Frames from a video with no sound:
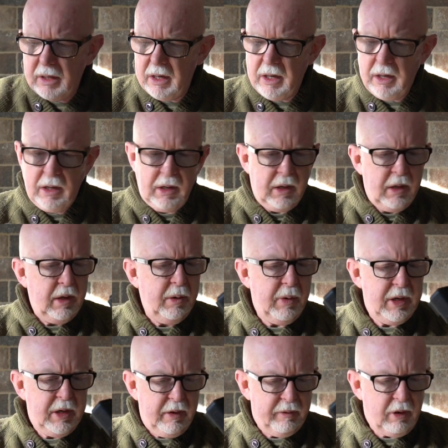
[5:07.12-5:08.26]
that
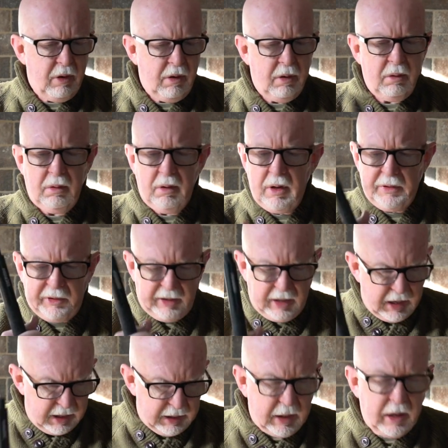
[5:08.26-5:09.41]
when you've got a
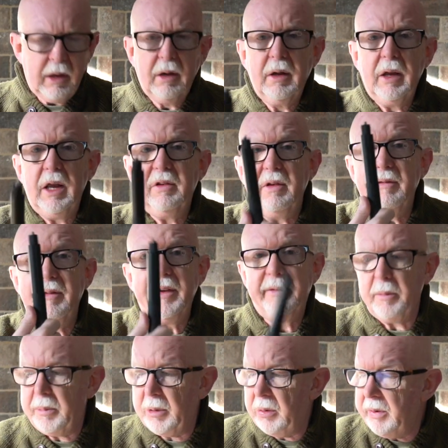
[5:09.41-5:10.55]
stick, it's
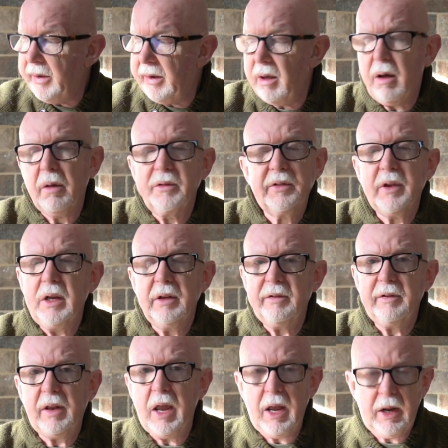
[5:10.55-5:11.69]
invisible, you can't see the
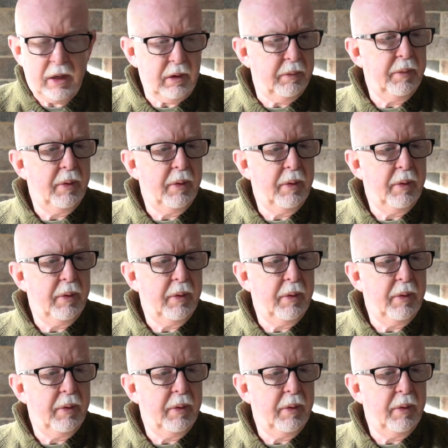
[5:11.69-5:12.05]
stick.